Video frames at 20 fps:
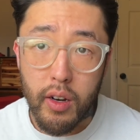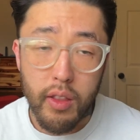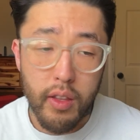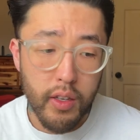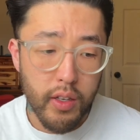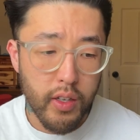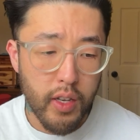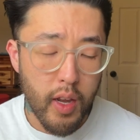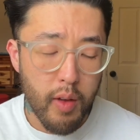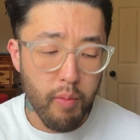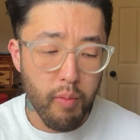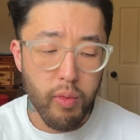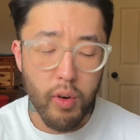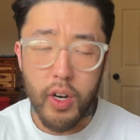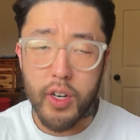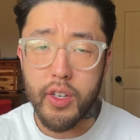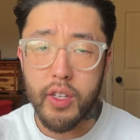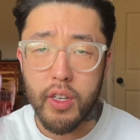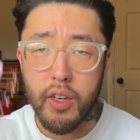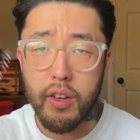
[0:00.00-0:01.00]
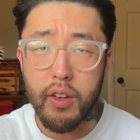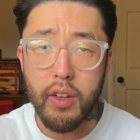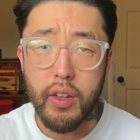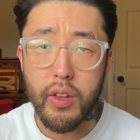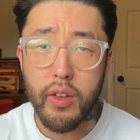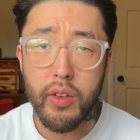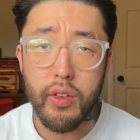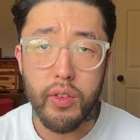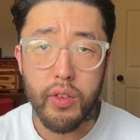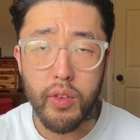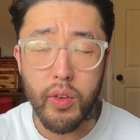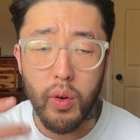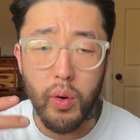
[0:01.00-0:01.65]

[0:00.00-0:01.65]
the same brush that you used